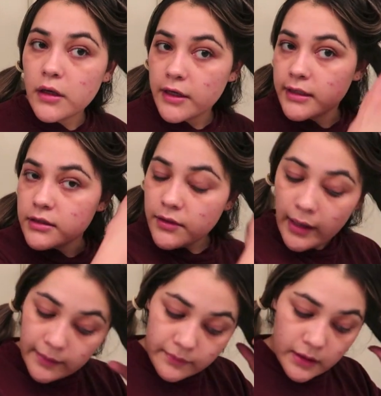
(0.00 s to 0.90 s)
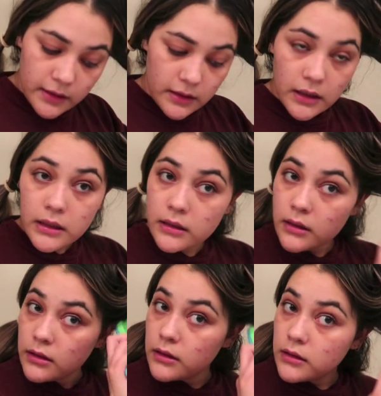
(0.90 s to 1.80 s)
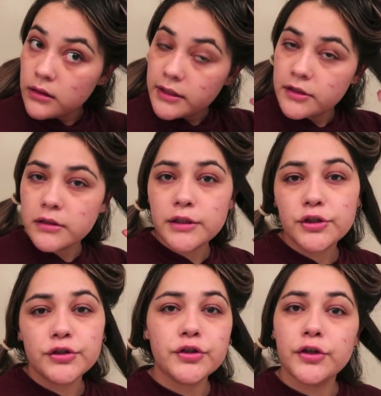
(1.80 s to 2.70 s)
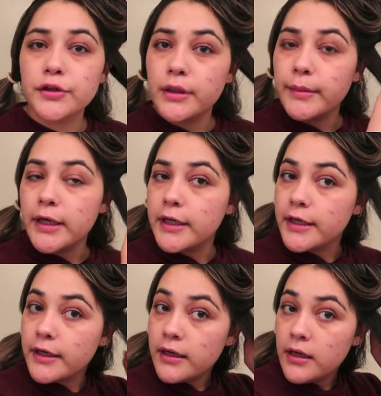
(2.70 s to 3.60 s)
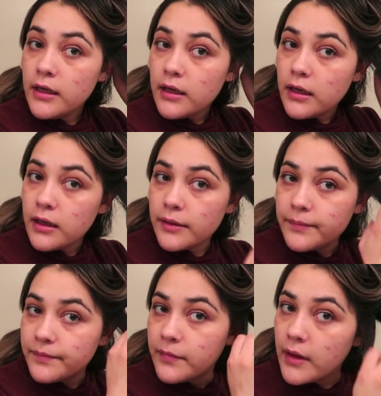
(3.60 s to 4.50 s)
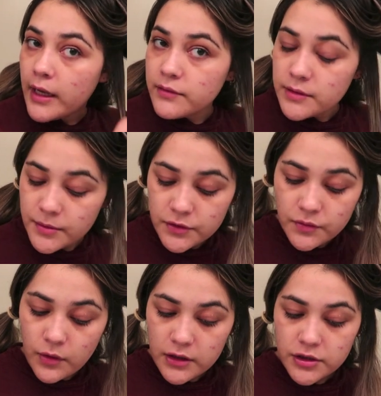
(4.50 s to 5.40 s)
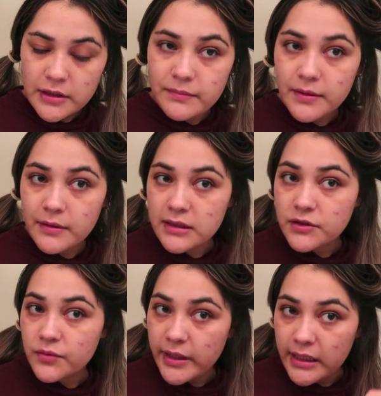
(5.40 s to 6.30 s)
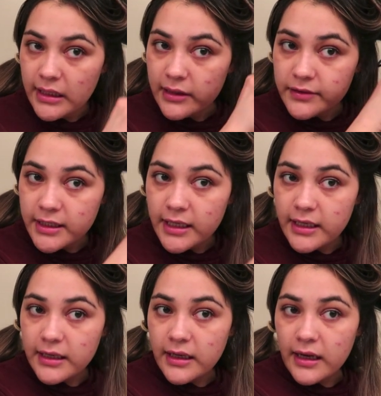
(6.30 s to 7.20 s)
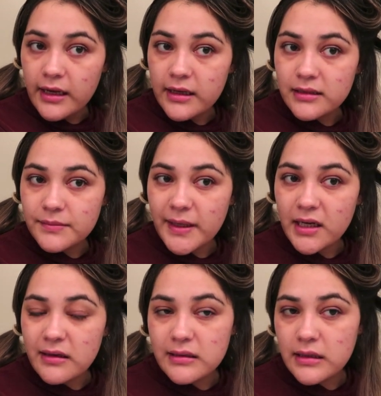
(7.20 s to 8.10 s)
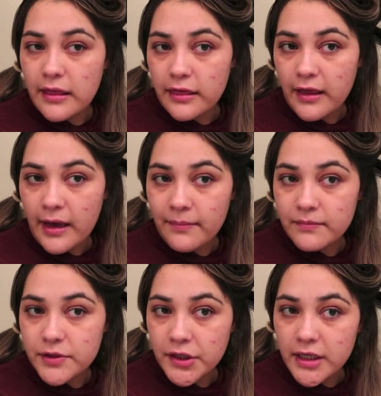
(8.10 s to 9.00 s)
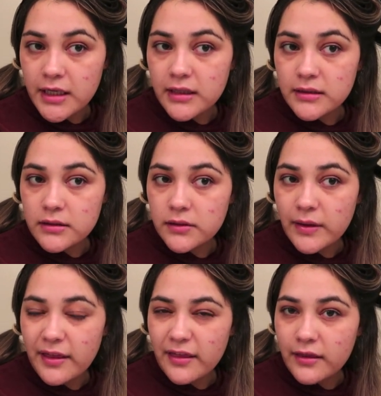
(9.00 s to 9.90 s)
All right, so I'm literally just curling my hair. Um, I was supposed to wash it, but it's raining outside and my hair isn't that dirty, so I